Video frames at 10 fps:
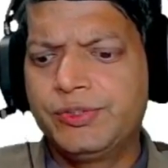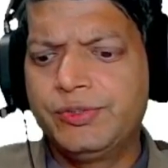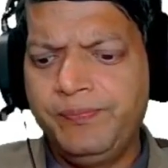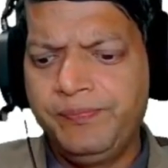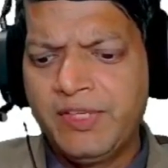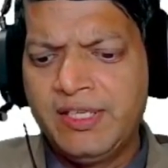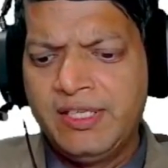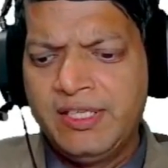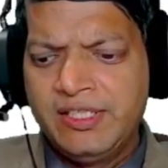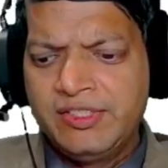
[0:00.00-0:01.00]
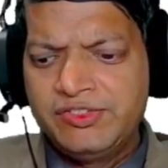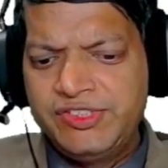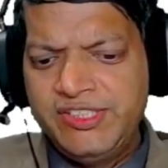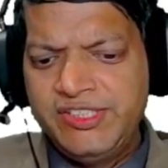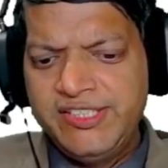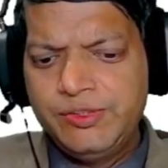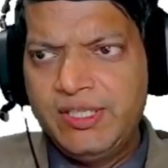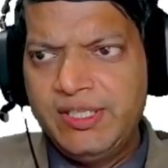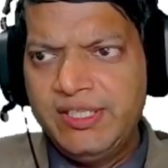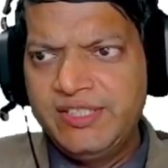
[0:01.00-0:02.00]
So
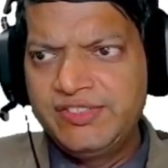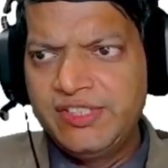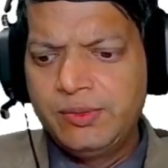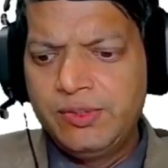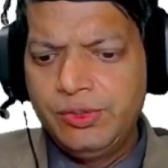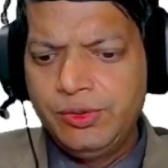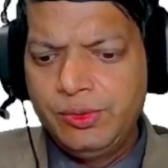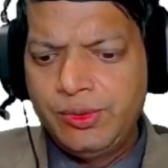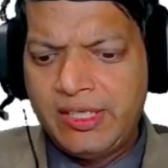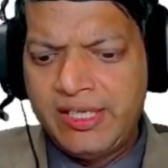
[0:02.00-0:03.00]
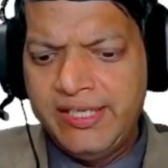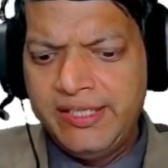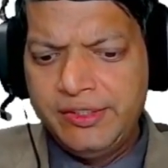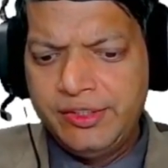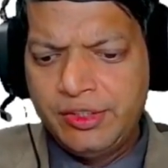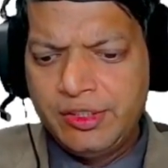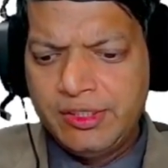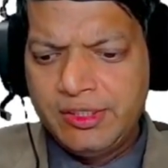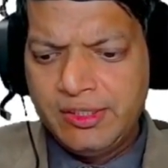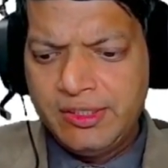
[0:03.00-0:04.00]
ch1 is equal to in
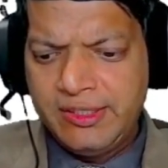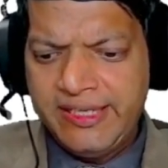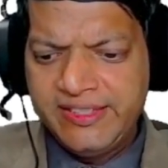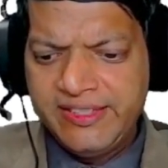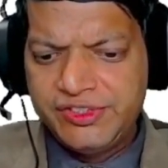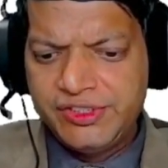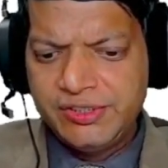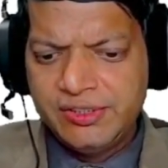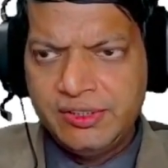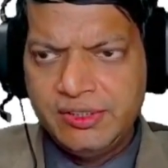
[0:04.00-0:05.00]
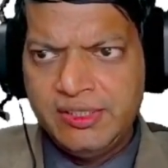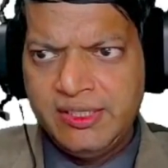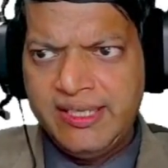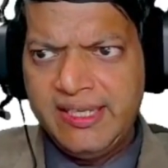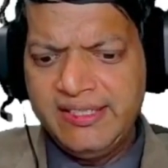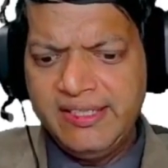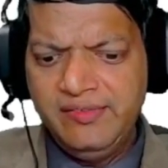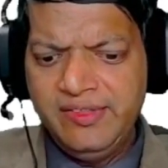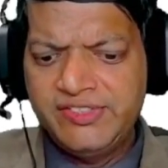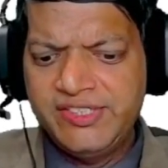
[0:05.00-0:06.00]
dot next, and
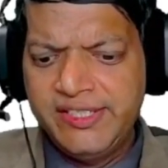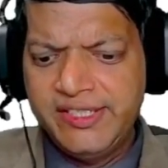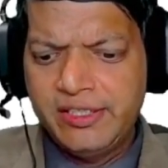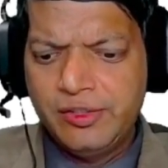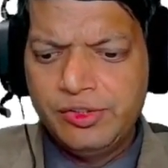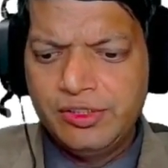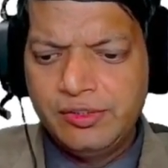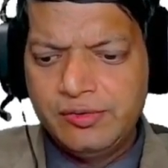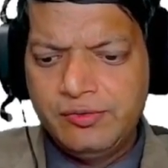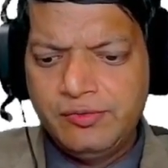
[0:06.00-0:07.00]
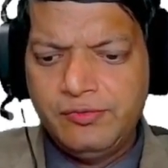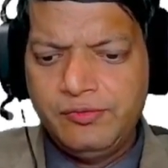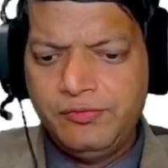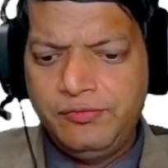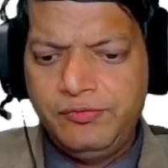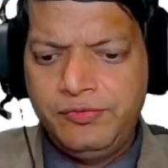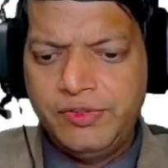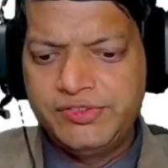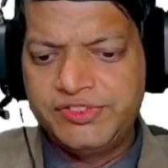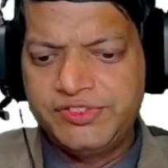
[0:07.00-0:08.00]
then we'll say take out the
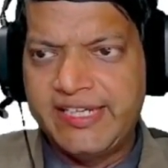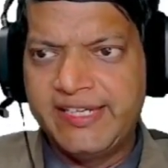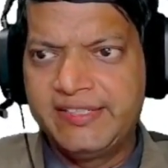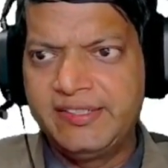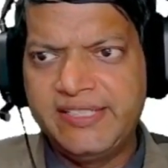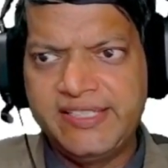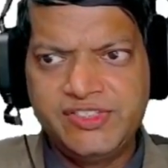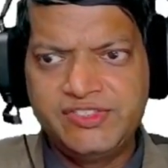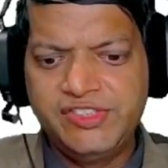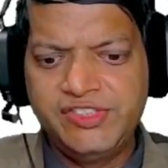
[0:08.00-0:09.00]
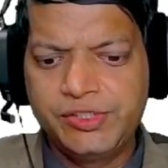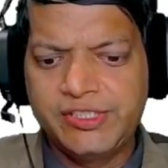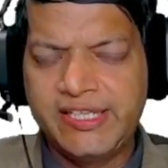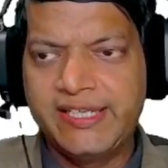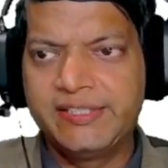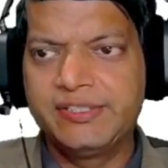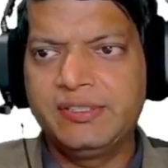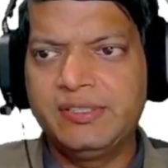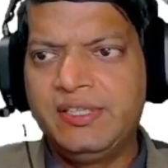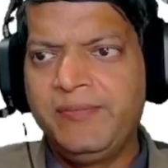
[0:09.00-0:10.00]
first character, that is the 0th
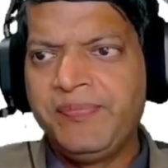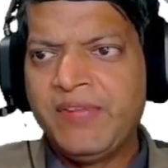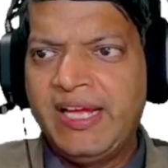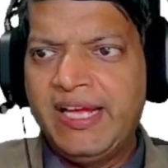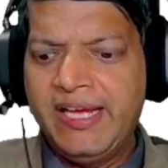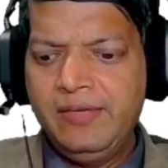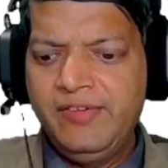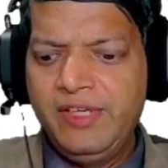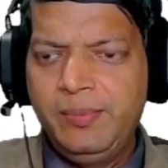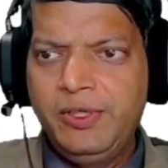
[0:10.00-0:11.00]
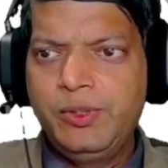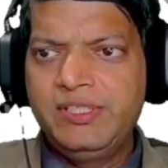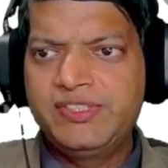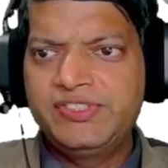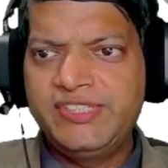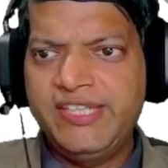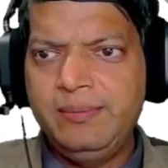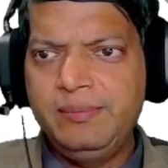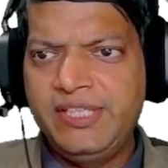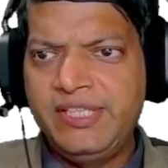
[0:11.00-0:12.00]
character, and we'll be doing the
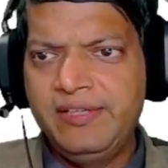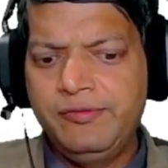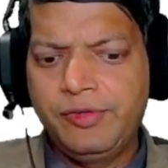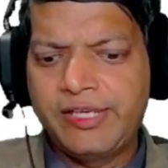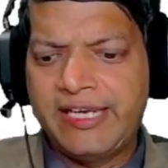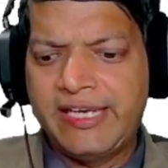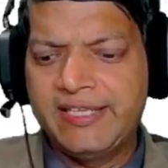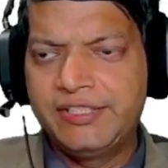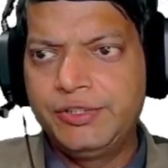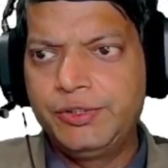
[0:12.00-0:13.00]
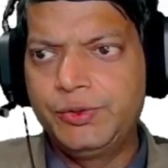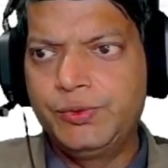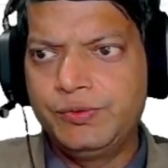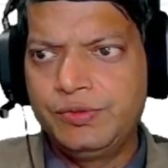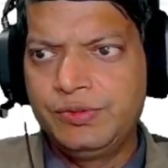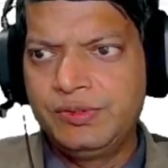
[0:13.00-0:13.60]
same thing for character 2,